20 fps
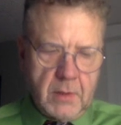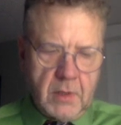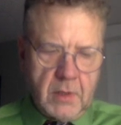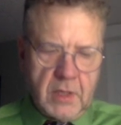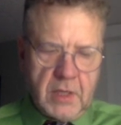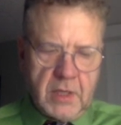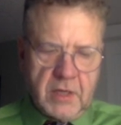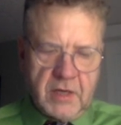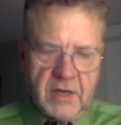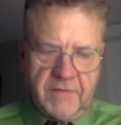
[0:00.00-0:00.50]

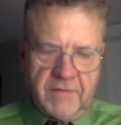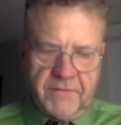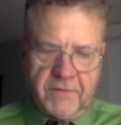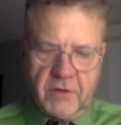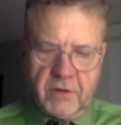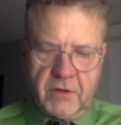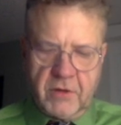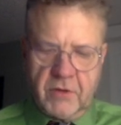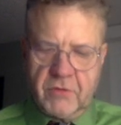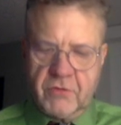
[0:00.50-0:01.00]
In an
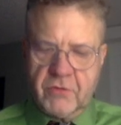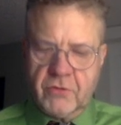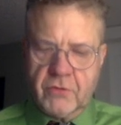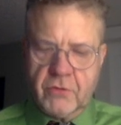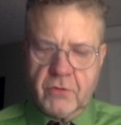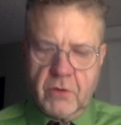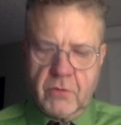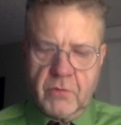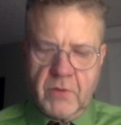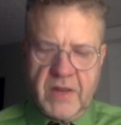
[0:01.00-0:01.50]
effort
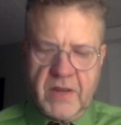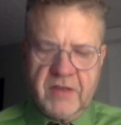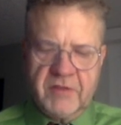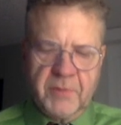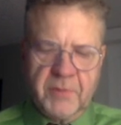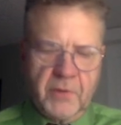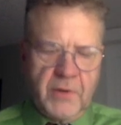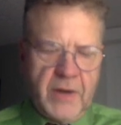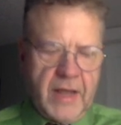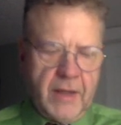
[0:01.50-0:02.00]
to raise
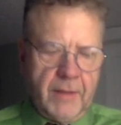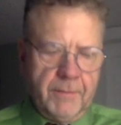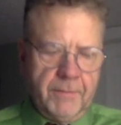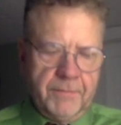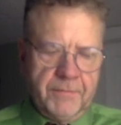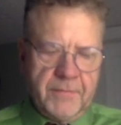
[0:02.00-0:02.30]
morale